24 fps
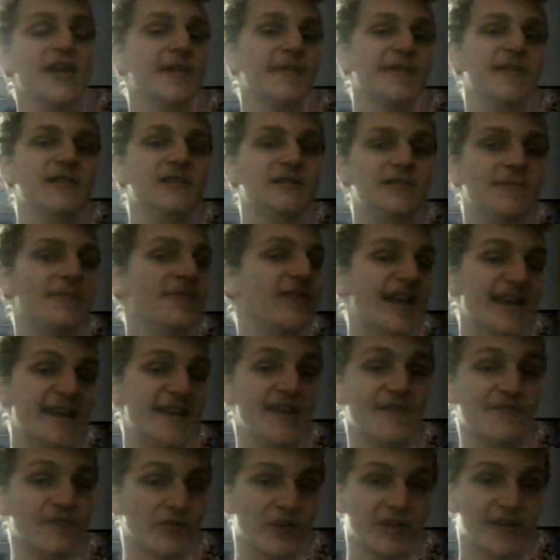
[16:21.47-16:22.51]
that
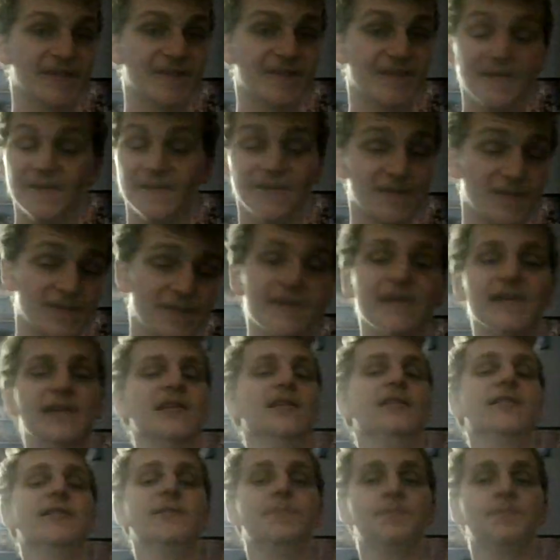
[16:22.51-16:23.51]
never existed